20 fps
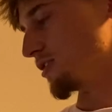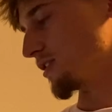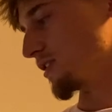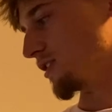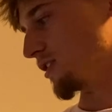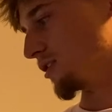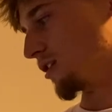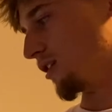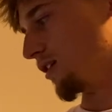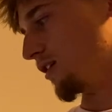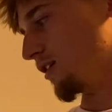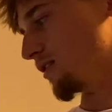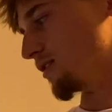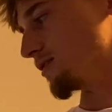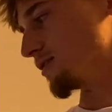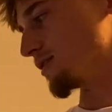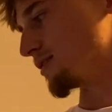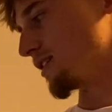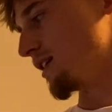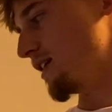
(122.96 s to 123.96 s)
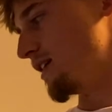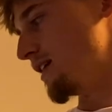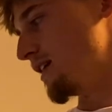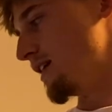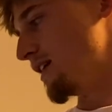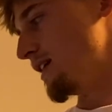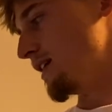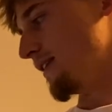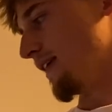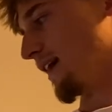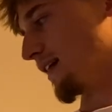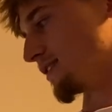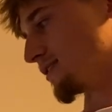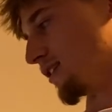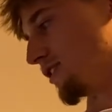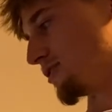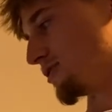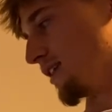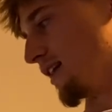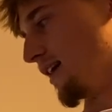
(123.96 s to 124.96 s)
can cause things
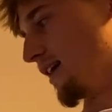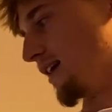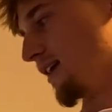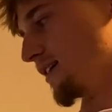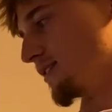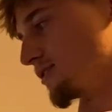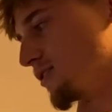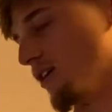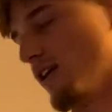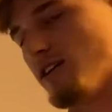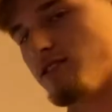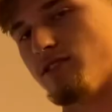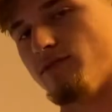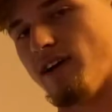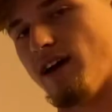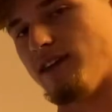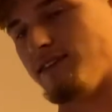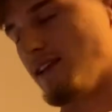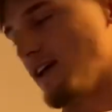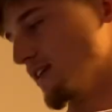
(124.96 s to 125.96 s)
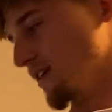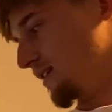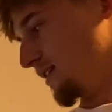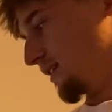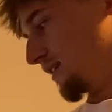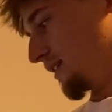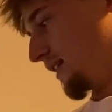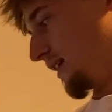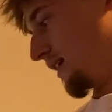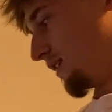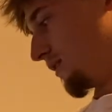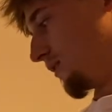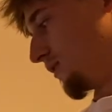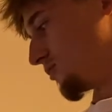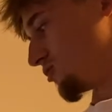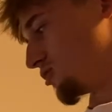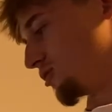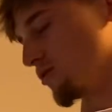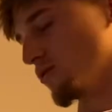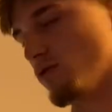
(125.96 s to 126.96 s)
such as loss of identity and
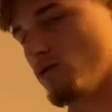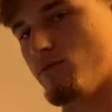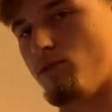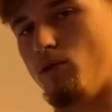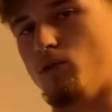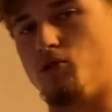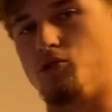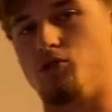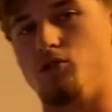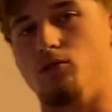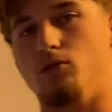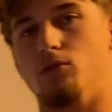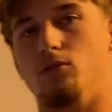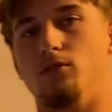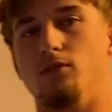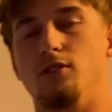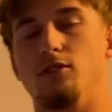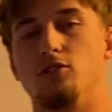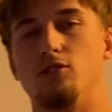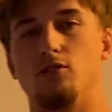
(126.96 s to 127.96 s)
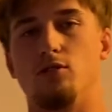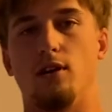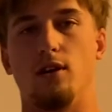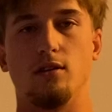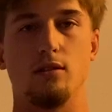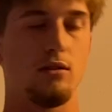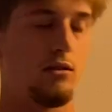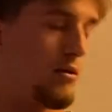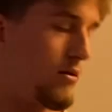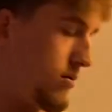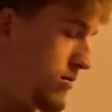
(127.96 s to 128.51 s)
also emotional distress.